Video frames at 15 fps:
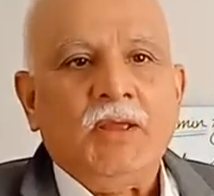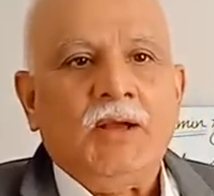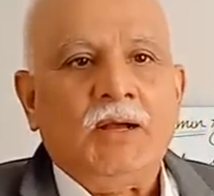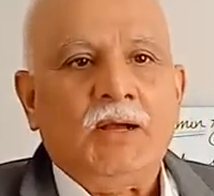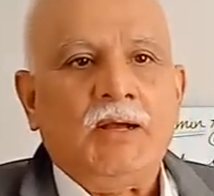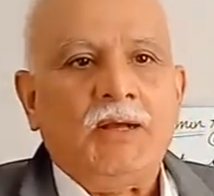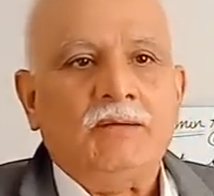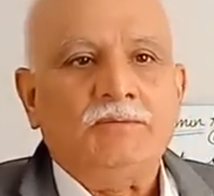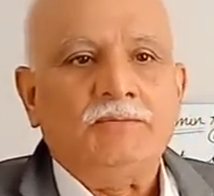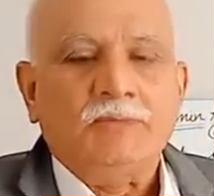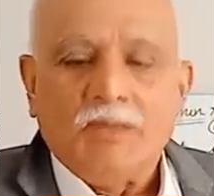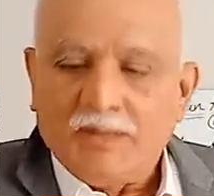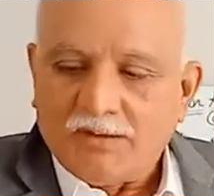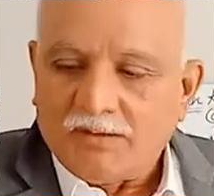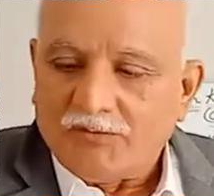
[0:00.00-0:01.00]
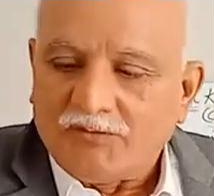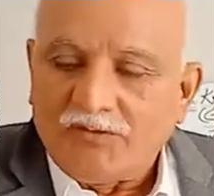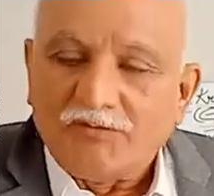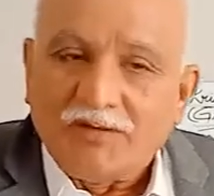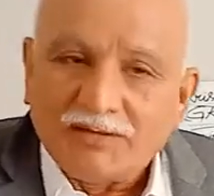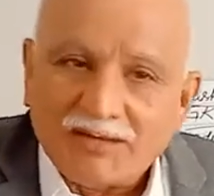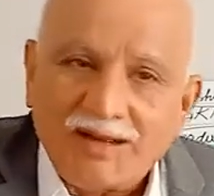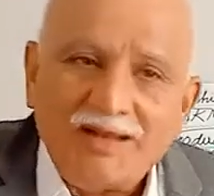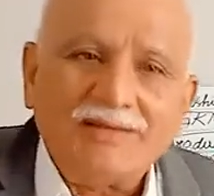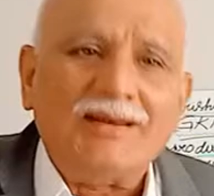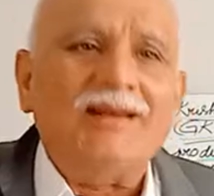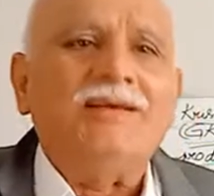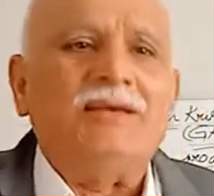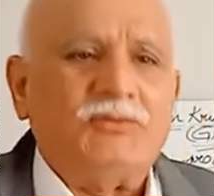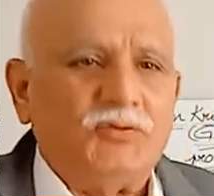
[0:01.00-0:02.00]
For the last
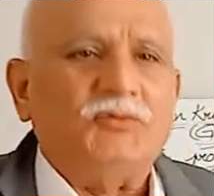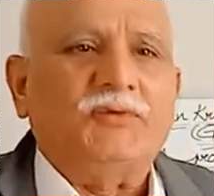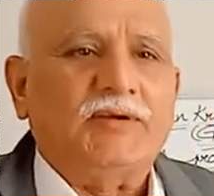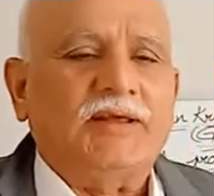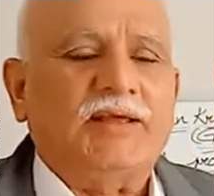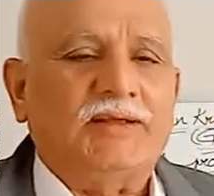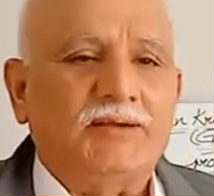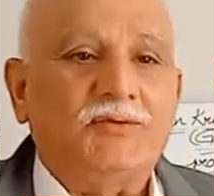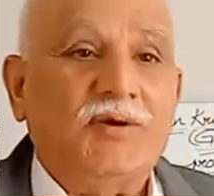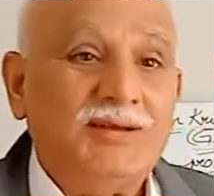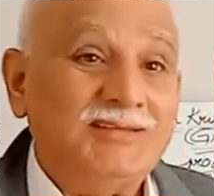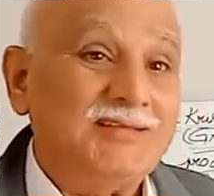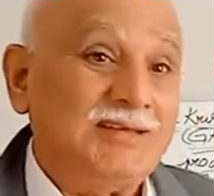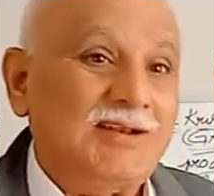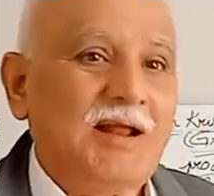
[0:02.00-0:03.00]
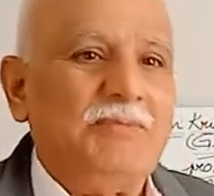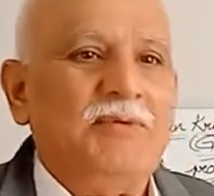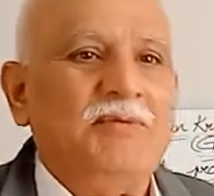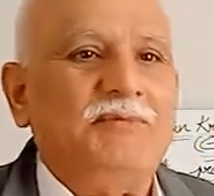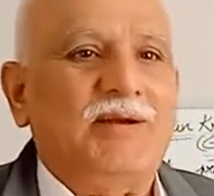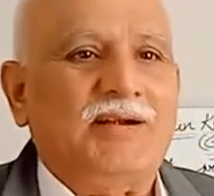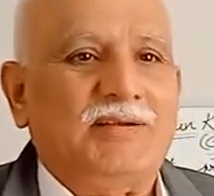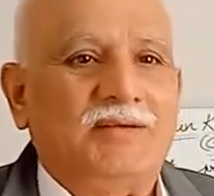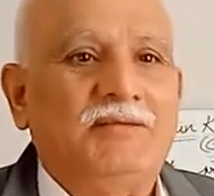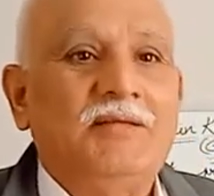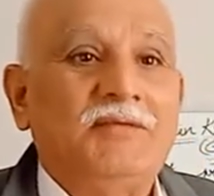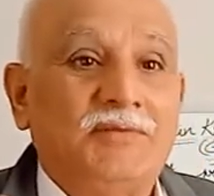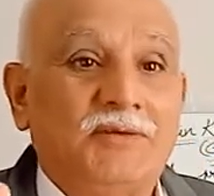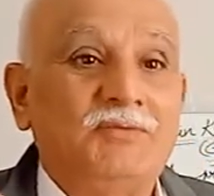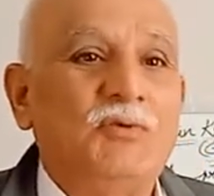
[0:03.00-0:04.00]
10 years, if you take it, what is the cropping pattern
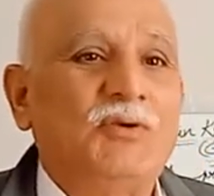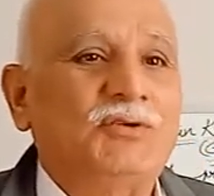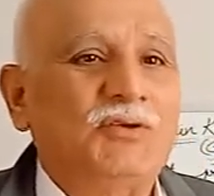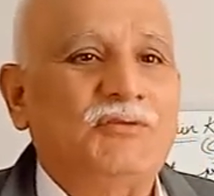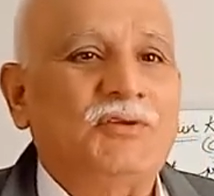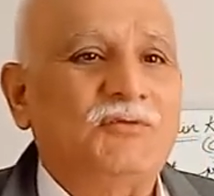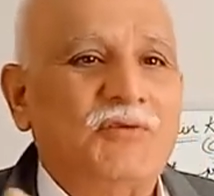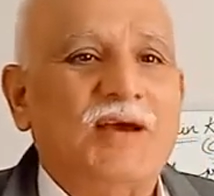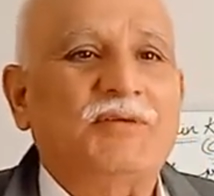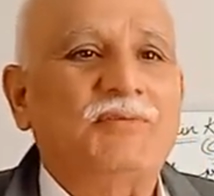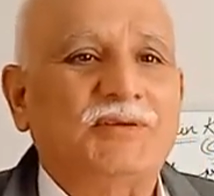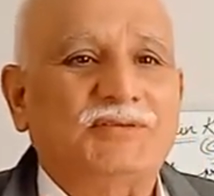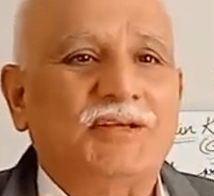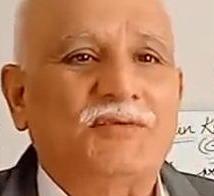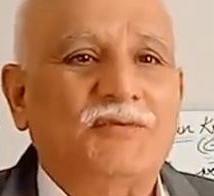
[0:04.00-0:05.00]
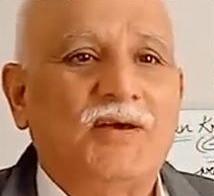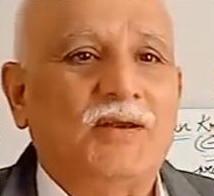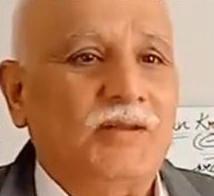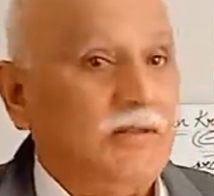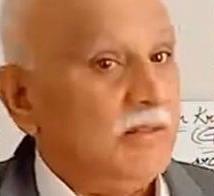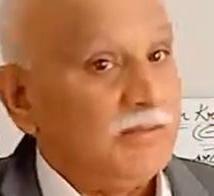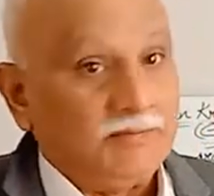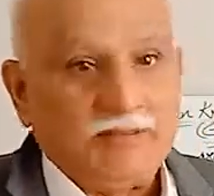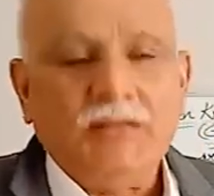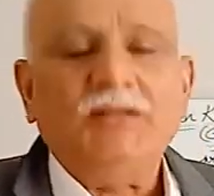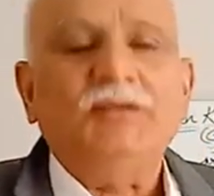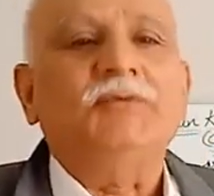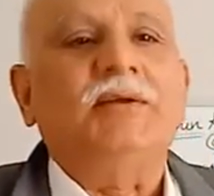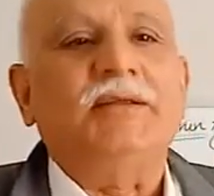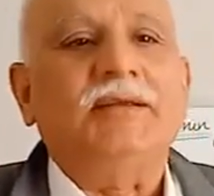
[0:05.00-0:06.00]
that most of the farmers are following? That
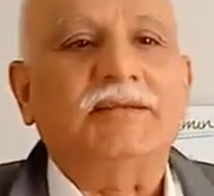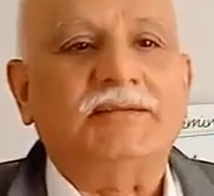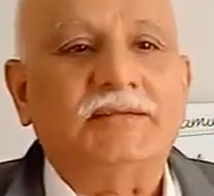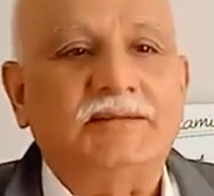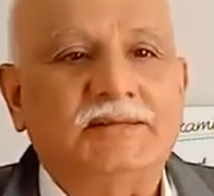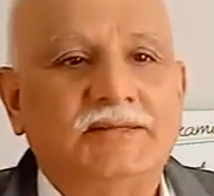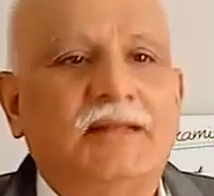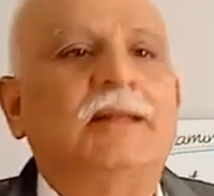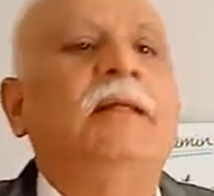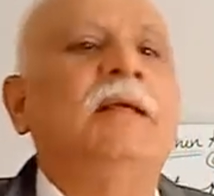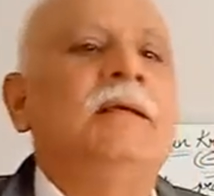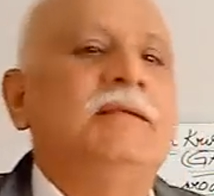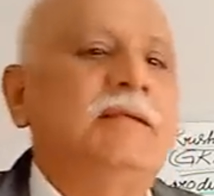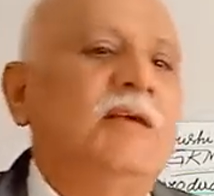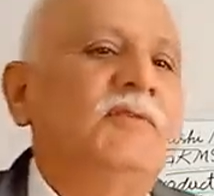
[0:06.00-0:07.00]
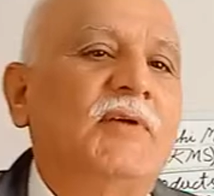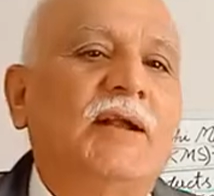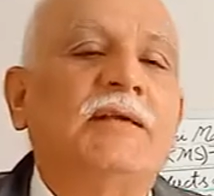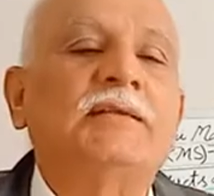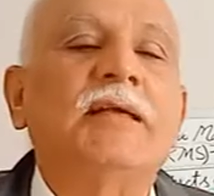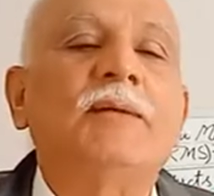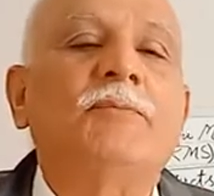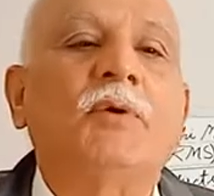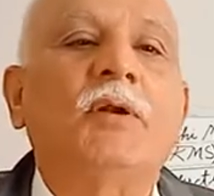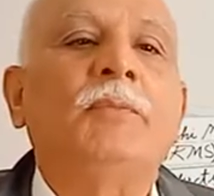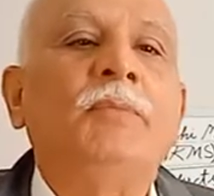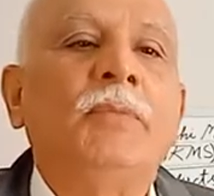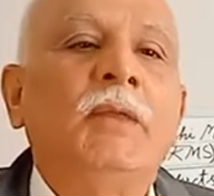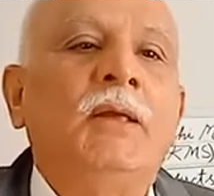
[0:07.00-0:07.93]
is very essential. Say, for example,